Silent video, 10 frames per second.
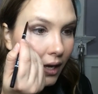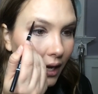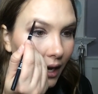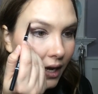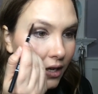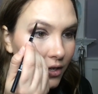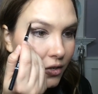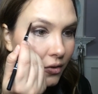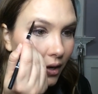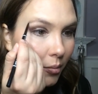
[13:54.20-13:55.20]
and I can
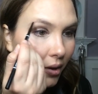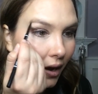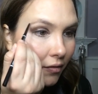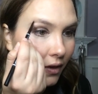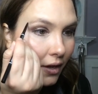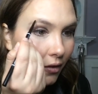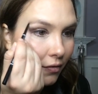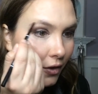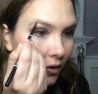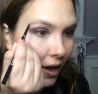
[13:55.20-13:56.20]
do a brow video
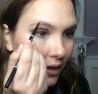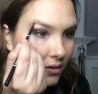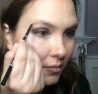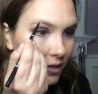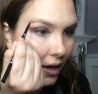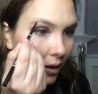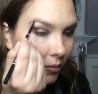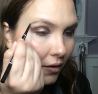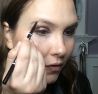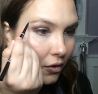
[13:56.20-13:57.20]
for you guys
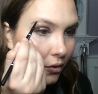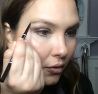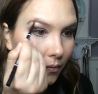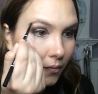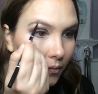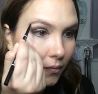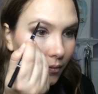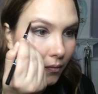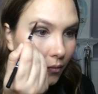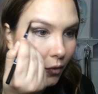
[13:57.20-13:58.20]
sometime if you
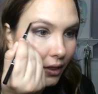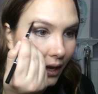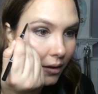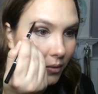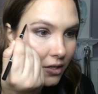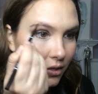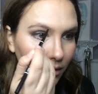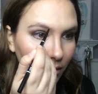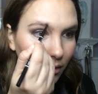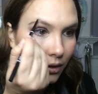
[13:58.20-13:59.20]
would like me
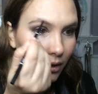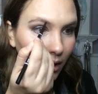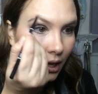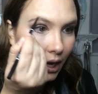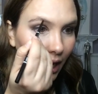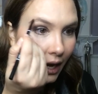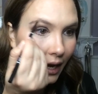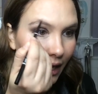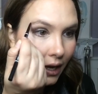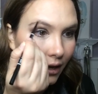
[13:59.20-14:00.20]
to.
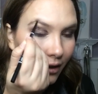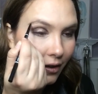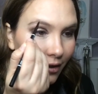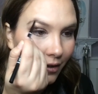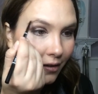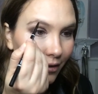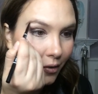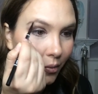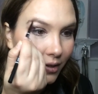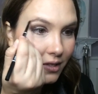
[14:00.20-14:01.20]
I
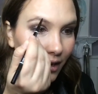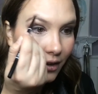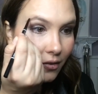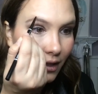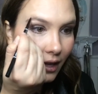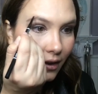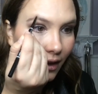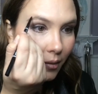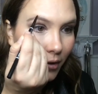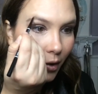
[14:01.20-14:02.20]
will tell you that
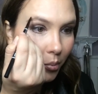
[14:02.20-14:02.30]
I'm no